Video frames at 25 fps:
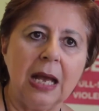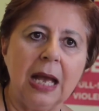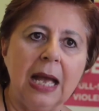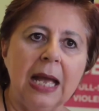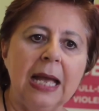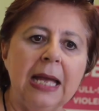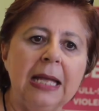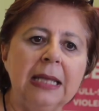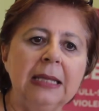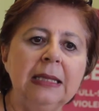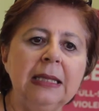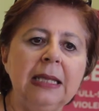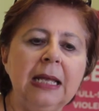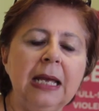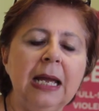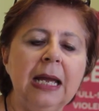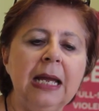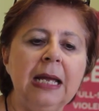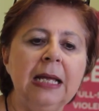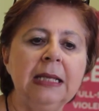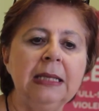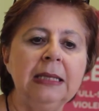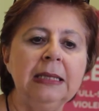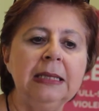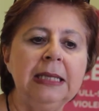
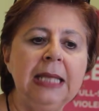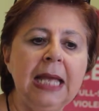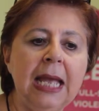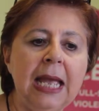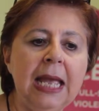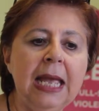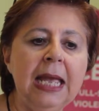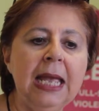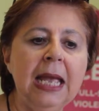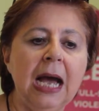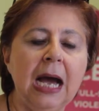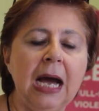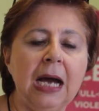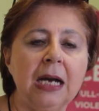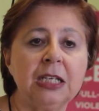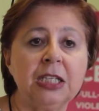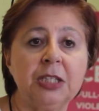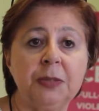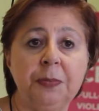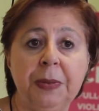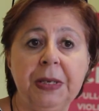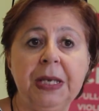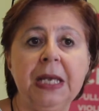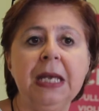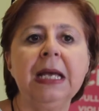And they are
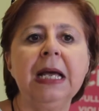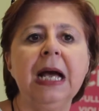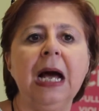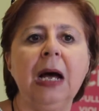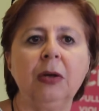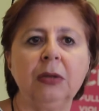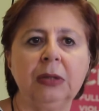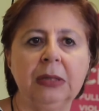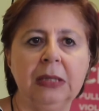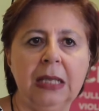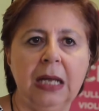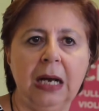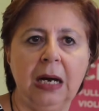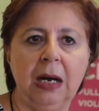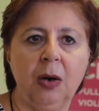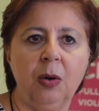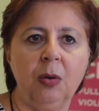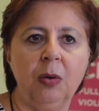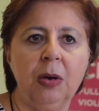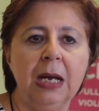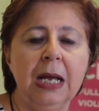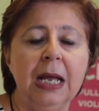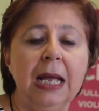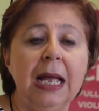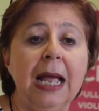speaking out now.